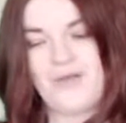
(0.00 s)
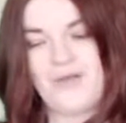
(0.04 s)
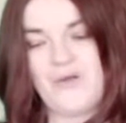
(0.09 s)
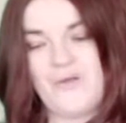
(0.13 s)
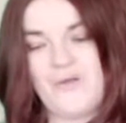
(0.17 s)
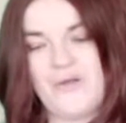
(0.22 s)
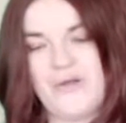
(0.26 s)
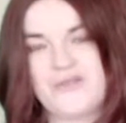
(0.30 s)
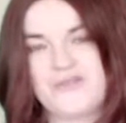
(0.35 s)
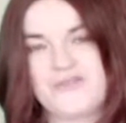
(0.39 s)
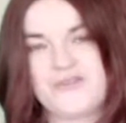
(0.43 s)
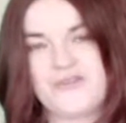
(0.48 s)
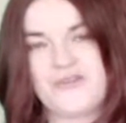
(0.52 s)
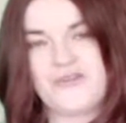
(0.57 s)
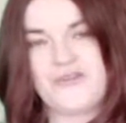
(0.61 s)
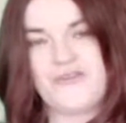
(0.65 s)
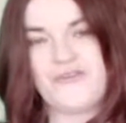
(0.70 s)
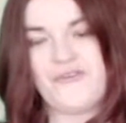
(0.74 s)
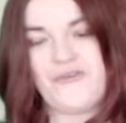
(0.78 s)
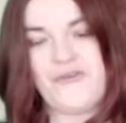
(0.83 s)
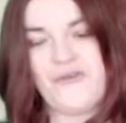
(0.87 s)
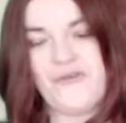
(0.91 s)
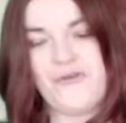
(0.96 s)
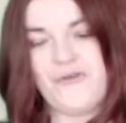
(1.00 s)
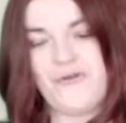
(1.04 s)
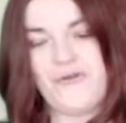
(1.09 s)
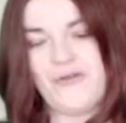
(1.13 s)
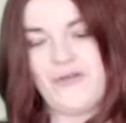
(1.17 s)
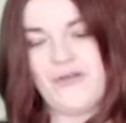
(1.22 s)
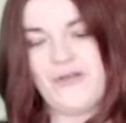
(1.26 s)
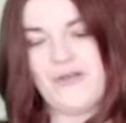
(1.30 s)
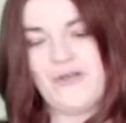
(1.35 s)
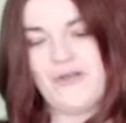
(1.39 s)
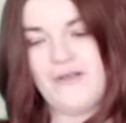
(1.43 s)
Question 2.
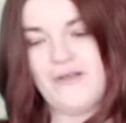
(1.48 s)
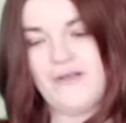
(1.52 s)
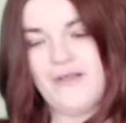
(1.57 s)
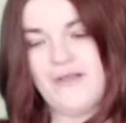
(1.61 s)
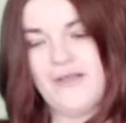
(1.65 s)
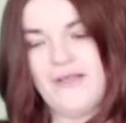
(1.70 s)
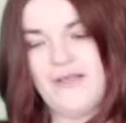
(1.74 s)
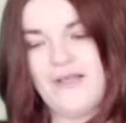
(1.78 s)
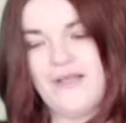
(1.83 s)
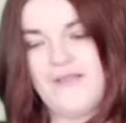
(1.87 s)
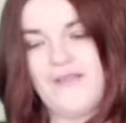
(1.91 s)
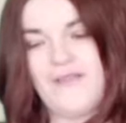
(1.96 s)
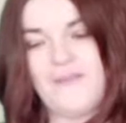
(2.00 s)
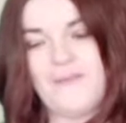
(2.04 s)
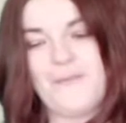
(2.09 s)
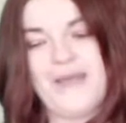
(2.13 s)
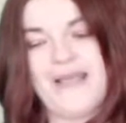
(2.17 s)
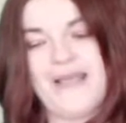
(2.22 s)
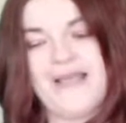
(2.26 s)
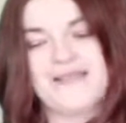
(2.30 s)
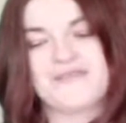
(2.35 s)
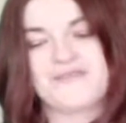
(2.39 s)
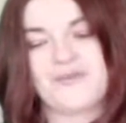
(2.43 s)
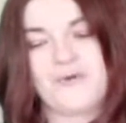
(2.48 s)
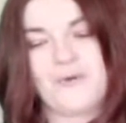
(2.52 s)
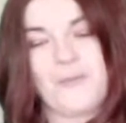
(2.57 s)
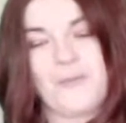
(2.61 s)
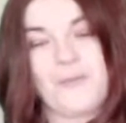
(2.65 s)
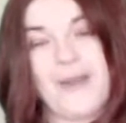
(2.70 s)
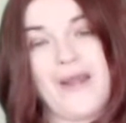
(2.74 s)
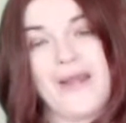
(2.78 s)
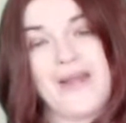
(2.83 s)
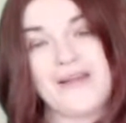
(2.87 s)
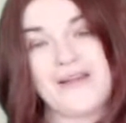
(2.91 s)
The metal
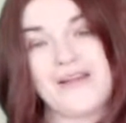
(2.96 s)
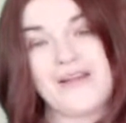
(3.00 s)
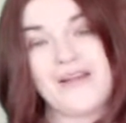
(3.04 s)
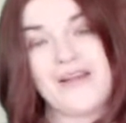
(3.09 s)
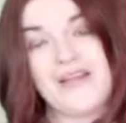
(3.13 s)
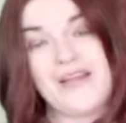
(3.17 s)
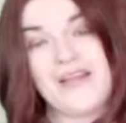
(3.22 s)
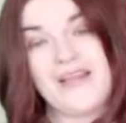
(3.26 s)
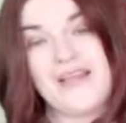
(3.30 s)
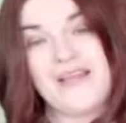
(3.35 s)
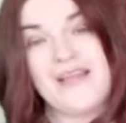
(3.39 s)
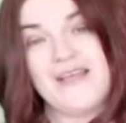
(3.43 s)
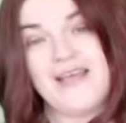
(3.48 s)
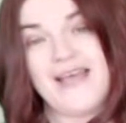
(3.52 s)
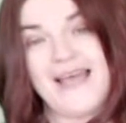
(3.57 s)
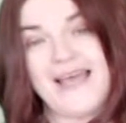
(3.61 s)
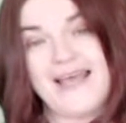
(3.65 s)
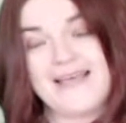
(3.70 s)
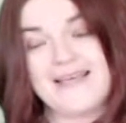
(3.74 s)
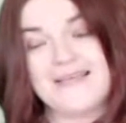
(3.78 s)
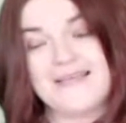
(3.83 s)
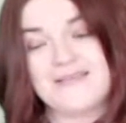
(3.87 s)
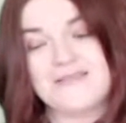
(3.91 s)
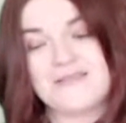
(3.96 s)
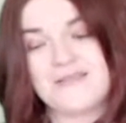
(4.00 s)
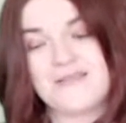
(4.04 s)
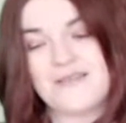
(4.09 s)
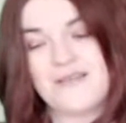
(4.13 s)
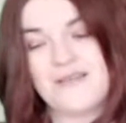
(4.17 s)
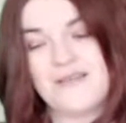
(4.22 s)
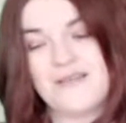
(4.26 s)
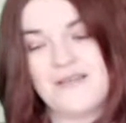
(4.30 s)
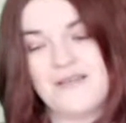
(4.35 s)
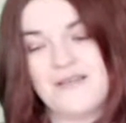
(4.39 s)
mercury is
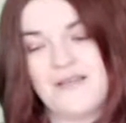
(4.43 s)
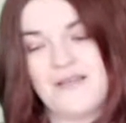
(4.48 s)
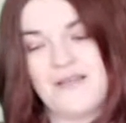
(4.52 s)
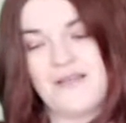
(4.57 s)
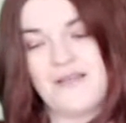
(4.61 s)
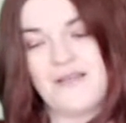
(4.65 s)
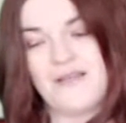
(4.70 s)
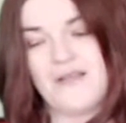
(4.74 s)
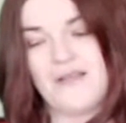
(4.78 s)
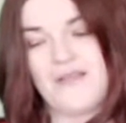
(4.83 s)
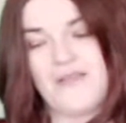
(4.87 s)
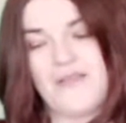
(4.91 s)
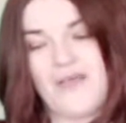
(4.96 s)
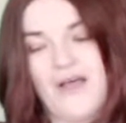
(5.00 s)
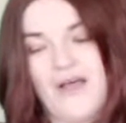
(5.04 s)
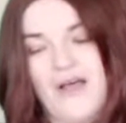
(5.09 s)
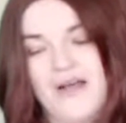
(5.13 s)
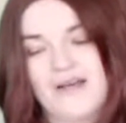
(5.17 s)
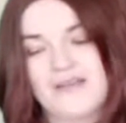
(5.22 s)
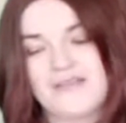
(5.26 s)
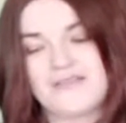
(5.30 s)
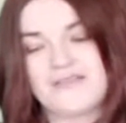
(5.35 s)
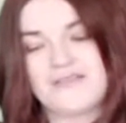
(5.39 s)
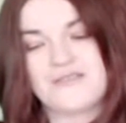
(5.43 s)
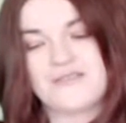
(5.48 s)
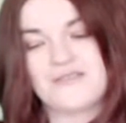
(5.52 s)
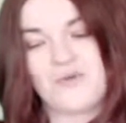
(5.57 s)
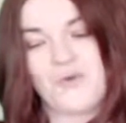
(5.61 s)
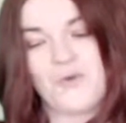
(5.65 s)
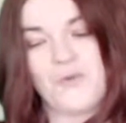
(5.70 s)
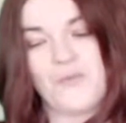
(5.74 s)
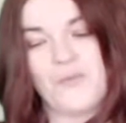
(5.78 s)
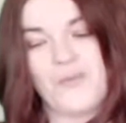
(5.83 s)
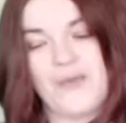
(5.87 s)
the hardest
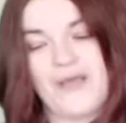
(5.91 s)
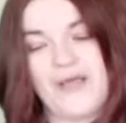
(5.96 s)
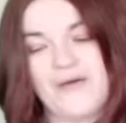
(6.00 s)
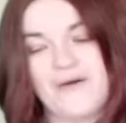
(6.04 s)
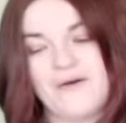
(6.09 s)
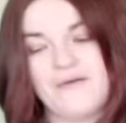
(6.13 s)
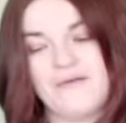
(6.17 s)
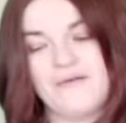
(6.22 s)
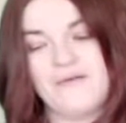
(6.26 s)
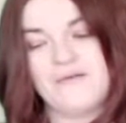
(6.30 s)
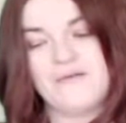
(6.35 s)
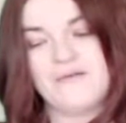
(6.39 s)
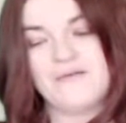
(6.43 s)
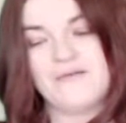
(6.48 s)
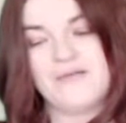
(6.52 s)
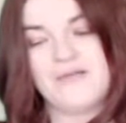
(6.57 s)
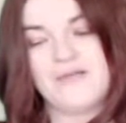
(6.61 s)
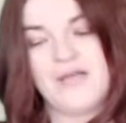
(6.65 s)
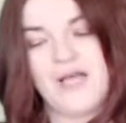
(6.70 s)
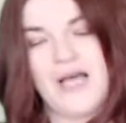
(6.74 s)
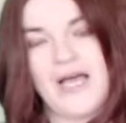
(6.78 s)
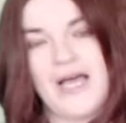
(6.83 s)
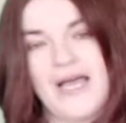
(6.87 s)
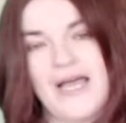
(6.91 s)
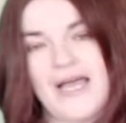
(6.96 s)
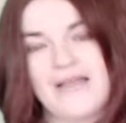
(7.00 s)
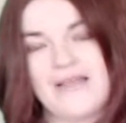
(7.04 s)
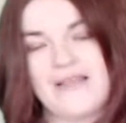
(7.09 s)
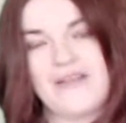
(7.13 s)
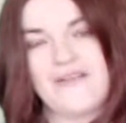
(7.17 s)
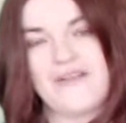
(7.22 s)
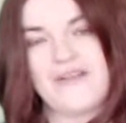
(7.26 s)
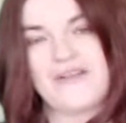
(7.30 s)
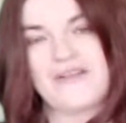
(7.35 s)
known metal,
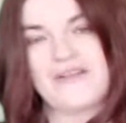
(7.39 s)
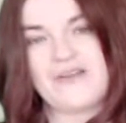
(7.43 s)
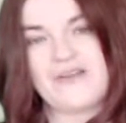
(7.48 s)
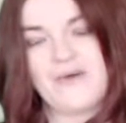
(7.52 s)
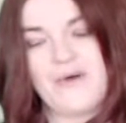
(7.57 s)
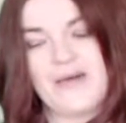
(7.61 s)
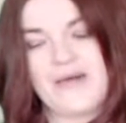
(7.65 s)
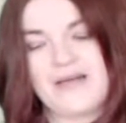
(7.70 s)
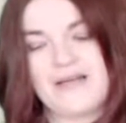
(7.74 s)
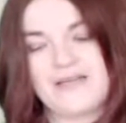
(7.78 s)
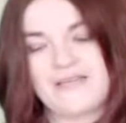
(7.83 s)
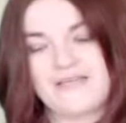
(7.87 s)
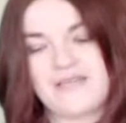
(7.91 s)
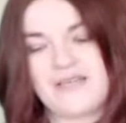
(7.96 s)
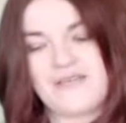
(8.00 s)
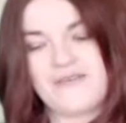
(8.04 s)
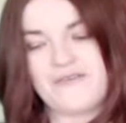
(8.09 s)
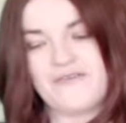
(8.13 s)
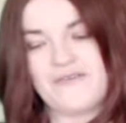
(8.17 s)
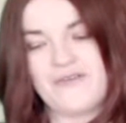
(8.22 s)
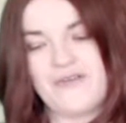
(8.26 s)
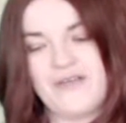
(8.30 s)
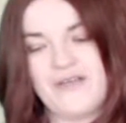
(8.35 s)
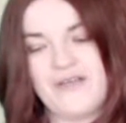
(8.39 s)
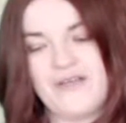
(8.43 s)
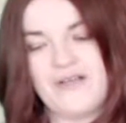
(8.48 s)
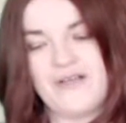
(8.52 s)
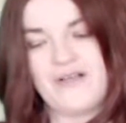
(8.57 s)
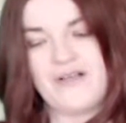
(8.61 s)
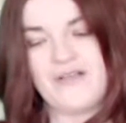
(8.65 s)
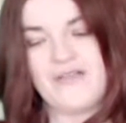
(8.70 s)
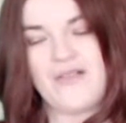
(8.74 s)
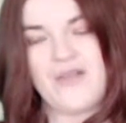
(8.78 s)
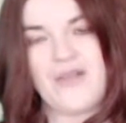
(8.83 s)
highly radioactive,
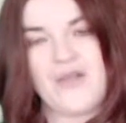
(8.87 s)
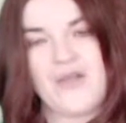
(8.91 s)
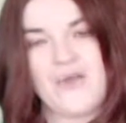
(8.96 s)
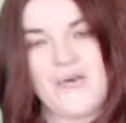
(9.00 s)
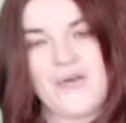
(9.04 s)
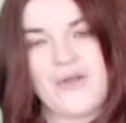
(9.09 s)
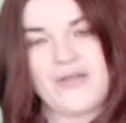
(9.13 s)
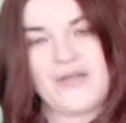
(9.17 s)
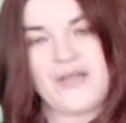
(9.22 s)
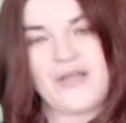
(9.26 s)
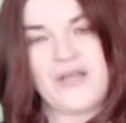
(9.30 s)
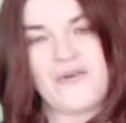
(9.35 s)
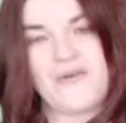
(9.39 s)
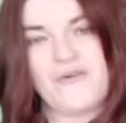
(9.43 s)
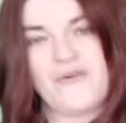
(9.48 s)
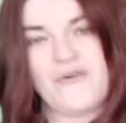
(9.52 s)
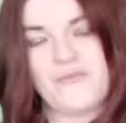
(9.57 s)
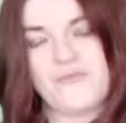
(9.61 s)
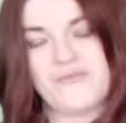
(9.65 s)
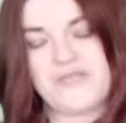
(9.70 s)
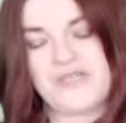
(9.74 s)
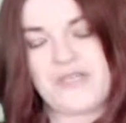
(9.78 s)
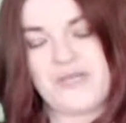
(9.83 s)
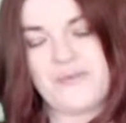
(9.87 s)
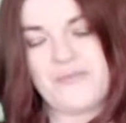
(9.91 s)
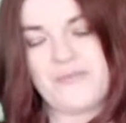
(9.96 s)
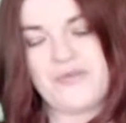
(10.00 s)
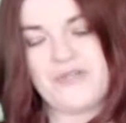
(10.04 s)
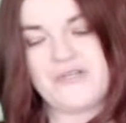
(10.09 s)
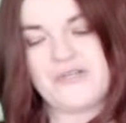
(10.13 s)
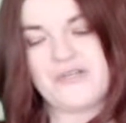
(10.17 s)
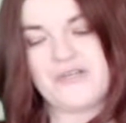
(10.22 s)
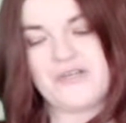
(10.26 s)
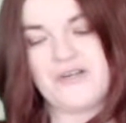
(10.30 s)
liquid at room
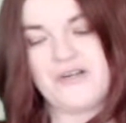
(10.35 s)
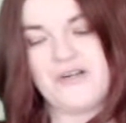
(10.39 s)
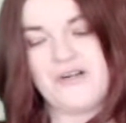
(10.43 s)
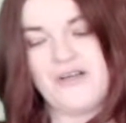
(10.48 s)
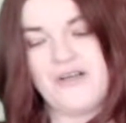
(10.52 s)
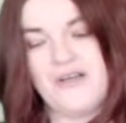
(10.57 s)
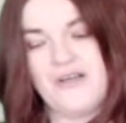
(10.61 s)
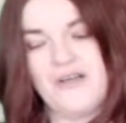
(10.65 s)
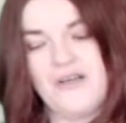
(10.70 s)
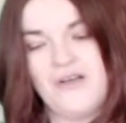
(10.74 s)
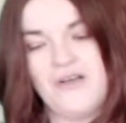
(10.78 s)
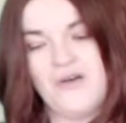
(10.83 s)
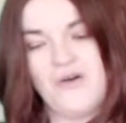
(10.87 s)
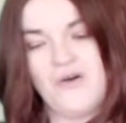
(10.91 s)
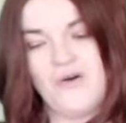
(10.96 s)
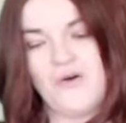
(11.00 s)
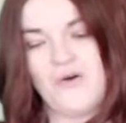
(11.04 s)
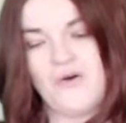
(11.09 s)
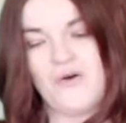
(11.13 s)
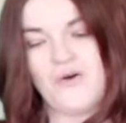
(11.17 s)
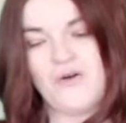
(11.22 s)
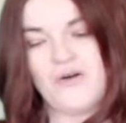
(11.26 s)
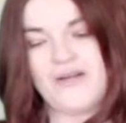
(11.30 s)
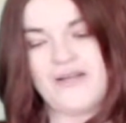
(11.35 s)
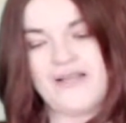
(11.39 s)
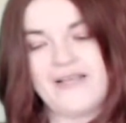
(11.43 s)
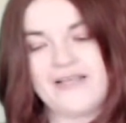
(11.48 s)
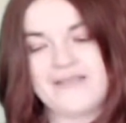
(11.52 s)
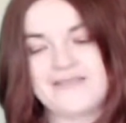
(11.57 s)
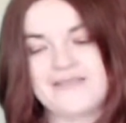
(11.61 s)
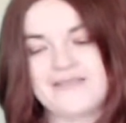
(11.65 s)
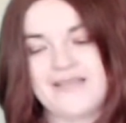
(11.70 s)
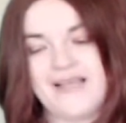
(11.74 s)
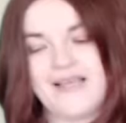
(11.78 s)
temperature, or
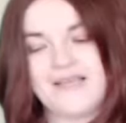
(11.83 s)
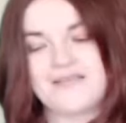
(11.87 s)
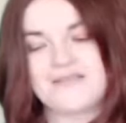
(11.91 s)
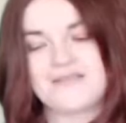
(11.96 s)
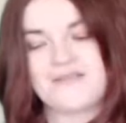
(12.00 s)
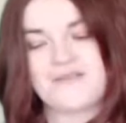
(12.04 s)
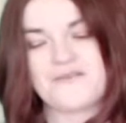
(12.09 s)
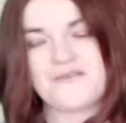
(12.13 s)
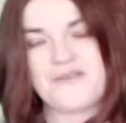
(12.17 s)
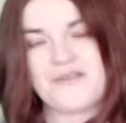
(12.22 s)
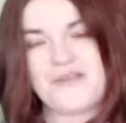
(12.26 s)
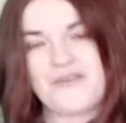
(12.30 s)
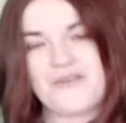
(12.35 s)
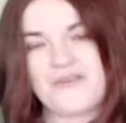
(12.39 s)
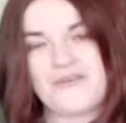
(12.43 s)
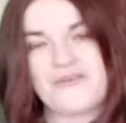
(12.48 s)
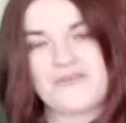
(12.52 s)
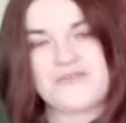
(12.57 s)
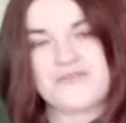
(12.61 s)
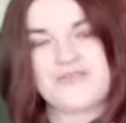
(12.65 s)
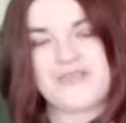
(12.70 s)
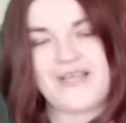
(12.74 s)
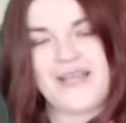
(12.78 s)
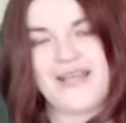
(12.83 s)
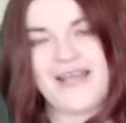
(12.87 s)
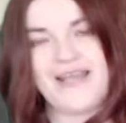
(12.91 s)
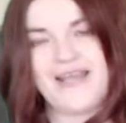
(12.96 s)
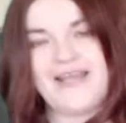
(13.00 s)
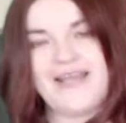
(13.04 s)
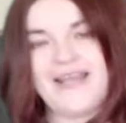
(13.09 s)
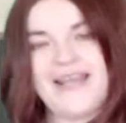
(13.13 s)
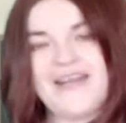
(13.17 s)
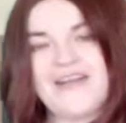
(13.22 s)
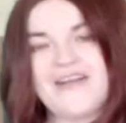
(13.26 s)
extensively used
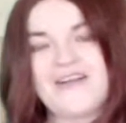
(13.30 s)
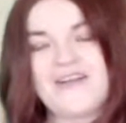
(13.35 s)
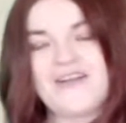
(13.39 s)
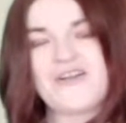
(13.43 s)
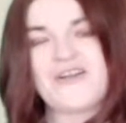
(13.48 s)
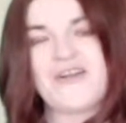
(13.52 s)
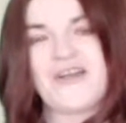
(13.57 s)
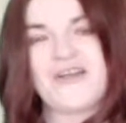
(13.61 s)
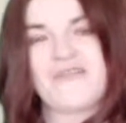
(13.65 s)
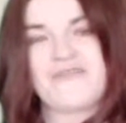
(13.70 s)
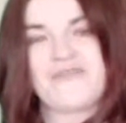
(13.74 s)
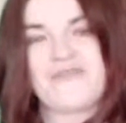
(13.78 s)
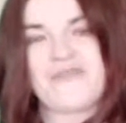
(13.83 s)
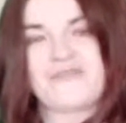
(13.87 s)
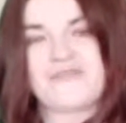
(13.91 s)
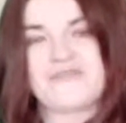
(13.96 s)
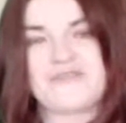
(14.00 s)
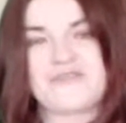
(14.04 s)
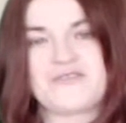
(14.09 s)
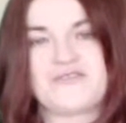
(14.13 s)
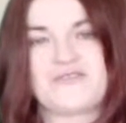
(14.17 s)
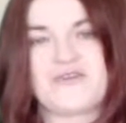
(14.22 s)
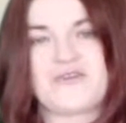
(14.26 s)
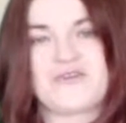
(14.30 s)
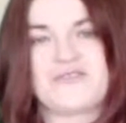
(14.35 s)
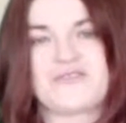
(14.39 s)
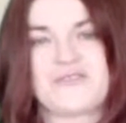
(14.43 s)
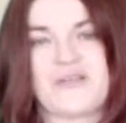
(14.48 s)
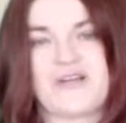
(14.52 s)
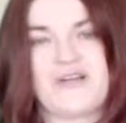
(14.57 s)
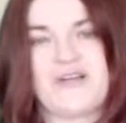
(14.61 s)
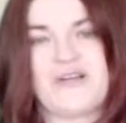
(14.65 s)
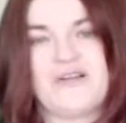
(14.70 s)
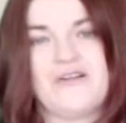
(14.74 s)
in aircraft
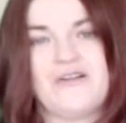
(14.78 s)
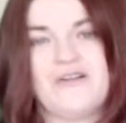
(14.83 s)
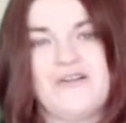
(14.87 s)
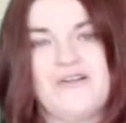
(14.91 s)
construction.